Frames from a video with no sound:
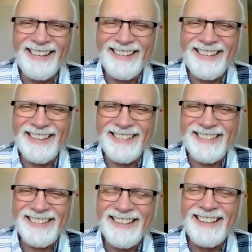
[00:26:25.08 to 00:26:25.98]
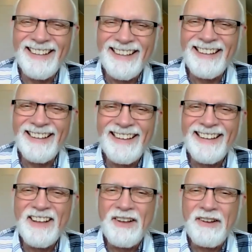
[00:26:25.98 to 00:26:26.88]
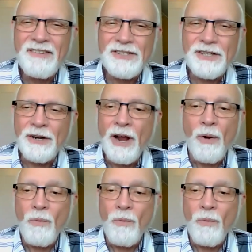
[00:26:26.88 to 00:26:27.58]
Yes, for sure.